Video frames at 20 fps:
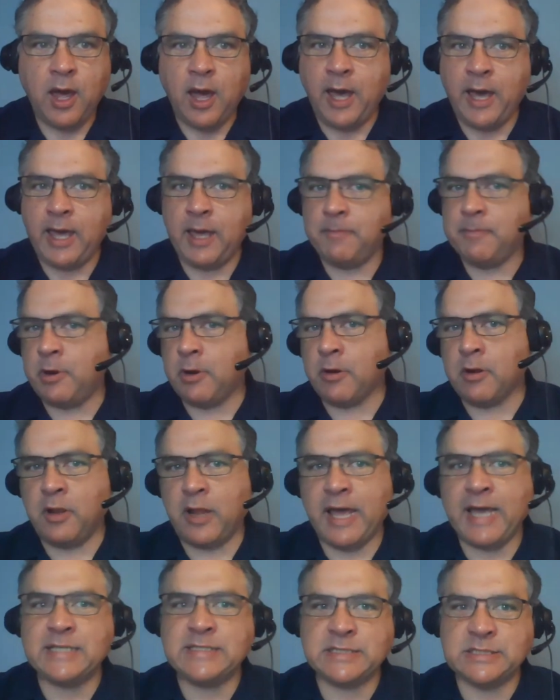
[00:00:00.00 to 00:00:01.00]
I am your
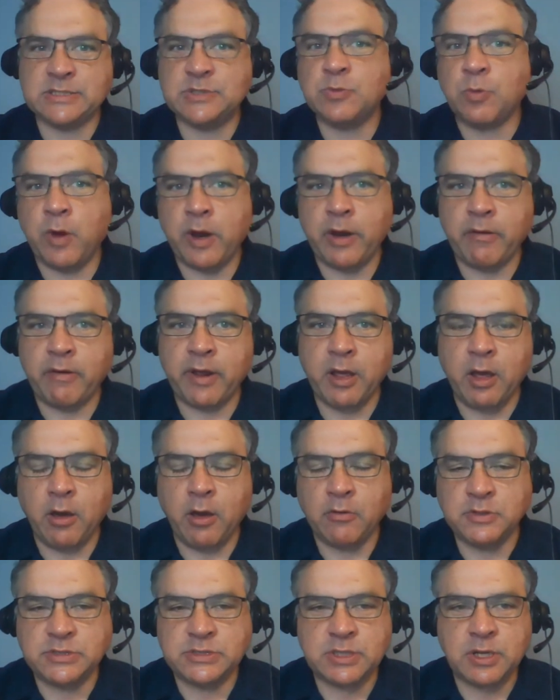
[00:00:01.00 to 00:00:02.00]
glasses wearing
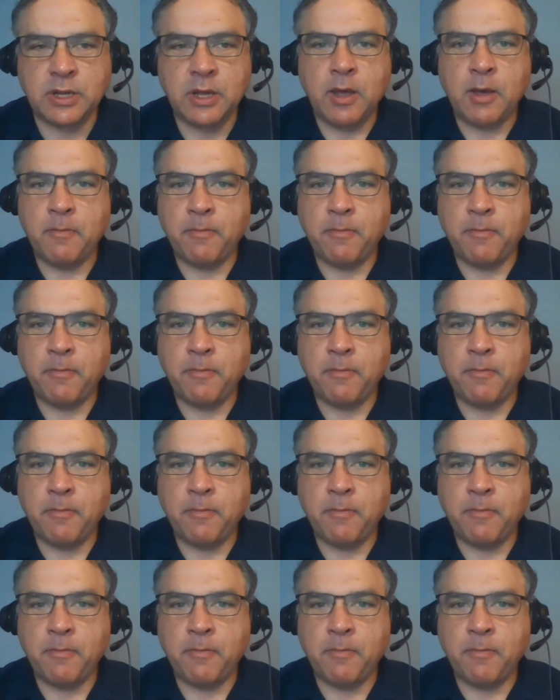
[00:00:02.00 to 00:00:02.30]
host,